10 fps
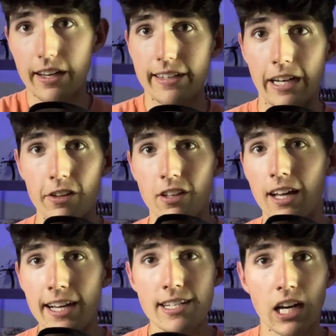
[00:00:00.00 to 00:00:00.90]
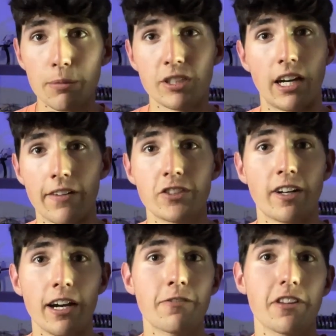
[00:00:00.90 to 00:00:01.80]
Now, the last option I've
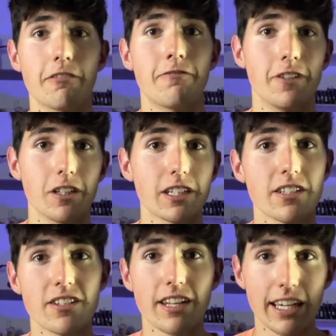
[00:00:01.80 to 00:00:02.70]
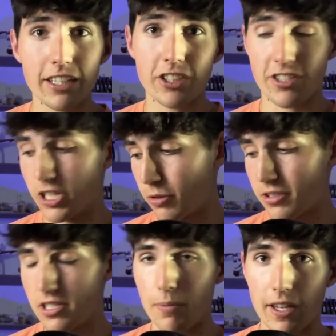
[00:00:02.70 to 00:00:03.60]
tried for the filling stage is going
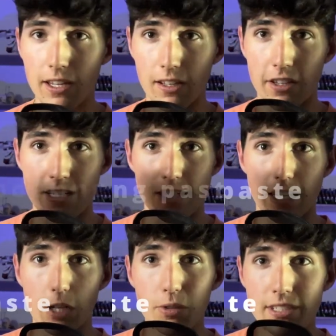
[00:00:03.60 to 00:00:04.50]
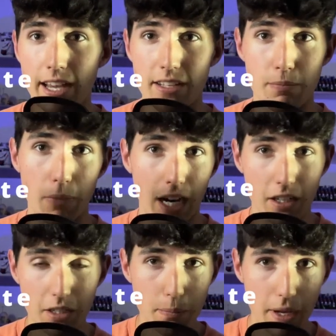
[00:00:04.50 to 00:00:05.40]
to be this Liquitex
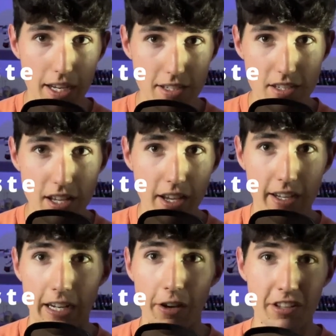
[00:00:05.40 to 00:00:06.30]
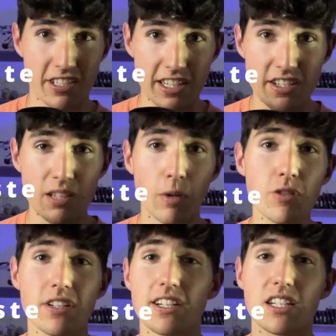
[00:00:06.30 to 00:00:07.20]
modeling paste. Now, this is the
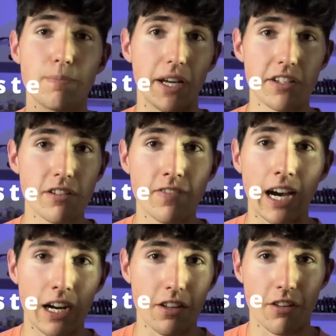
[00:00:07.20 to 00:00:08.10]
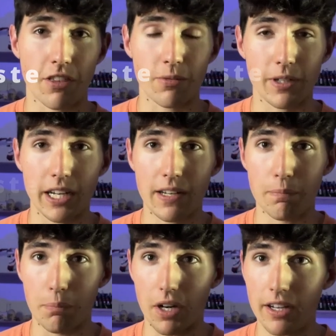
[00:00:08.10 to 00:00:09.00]
most expensive out of the 3,
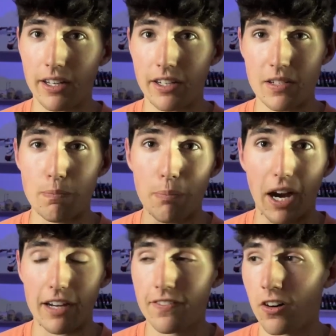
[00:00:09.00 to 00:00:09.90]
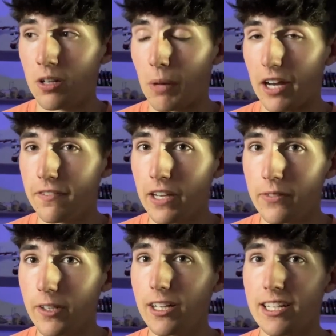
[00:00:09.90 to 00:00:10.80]
but it is by far my
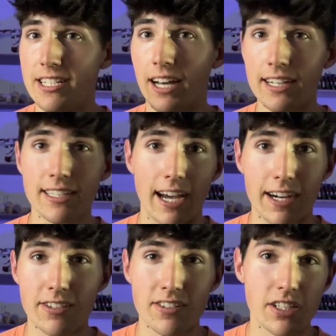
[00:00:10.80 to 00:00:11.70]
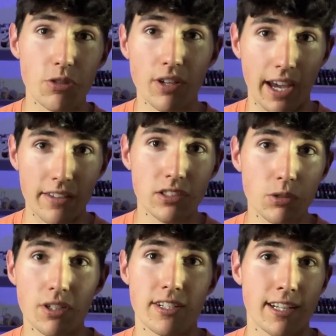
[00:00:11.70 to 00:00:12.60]
favorite. It's non-toxic, so you can do
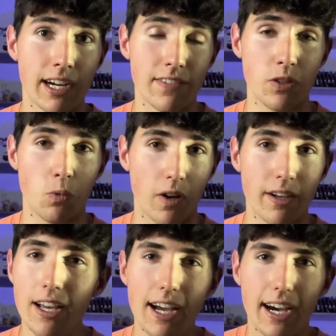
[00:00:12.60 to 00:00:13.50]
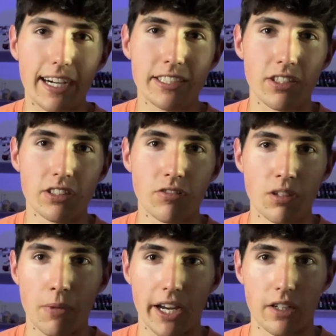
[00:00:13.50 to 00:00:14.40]
it inside if you want. I still do it in
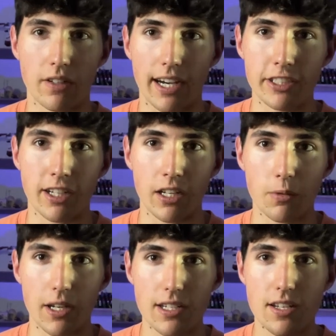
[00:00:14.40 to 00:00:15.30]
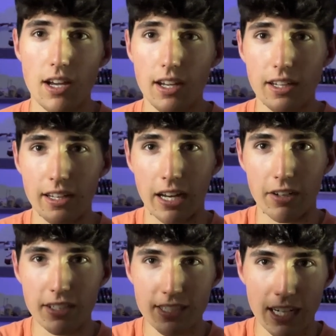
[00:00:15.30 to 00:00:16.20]
my garage anyways. Now, it
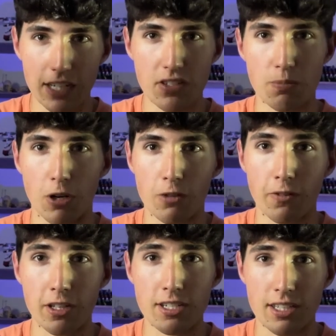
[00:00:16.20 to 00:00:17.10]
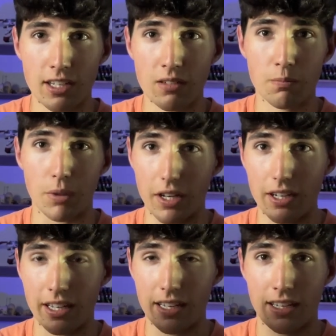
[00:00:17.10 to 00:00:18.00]
is kind of small for this thing, but
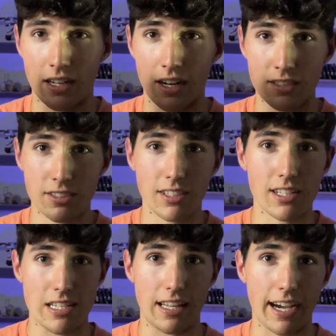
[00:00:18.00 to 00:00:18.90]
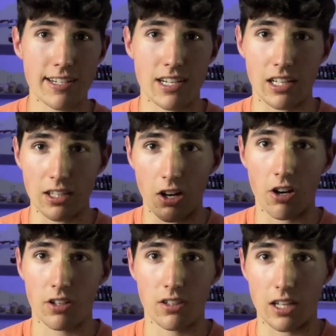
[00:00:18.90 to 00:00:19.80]
honestly, it's lasted a lot
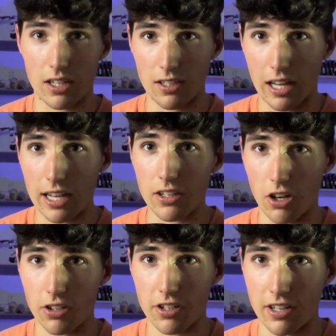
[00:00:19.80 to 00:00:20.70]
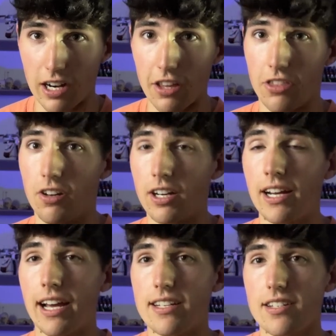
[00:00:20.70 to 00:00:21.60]
longer than I thought it
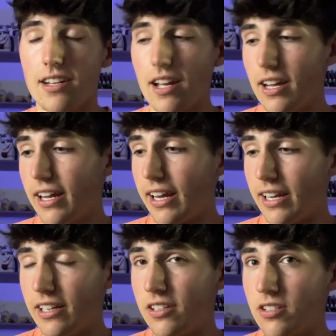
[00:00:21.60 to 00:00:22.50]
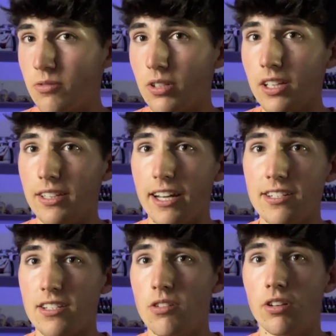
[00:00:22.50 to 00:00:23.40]
has. And it is really nice
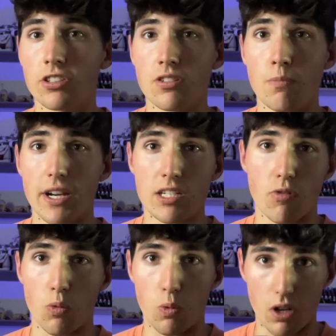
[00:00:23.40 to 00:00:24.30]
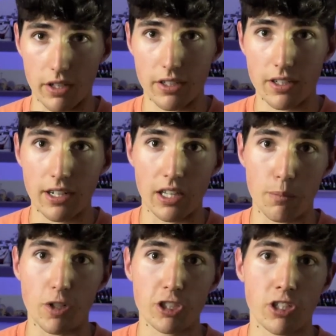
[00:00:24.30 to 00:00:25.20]
because you can just mix it with water and then
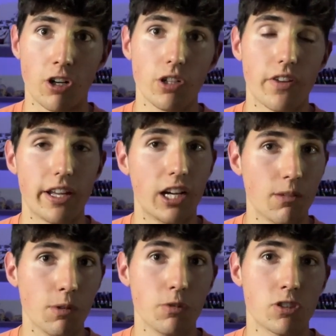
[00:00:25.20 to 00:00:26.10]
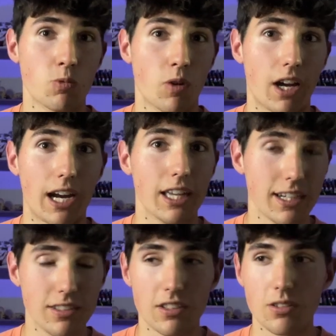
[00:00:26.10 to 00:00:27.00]
brush it all over the helmet, which is what I like
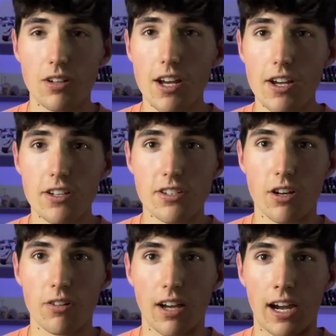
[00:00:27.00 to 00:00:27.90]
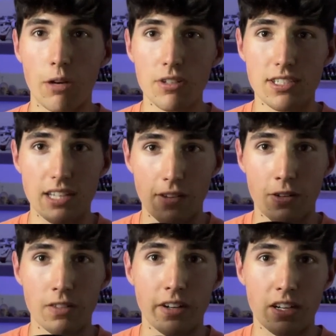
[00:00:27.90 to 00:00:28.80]
to do. So I would
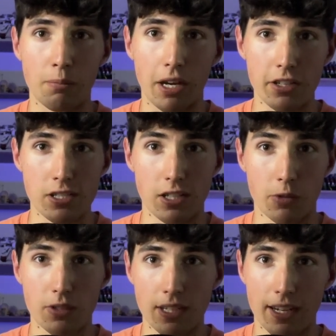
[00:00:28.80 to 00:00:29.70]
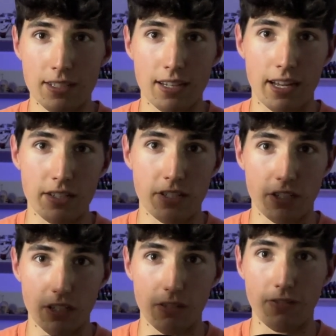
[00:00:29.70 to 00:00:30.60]
definitely recommend this Liquitex as
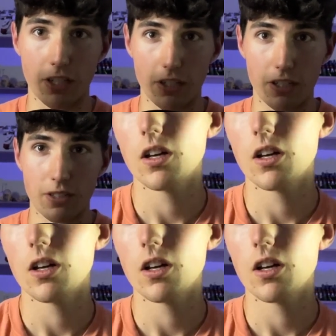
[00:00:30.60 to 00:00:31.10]
your filler.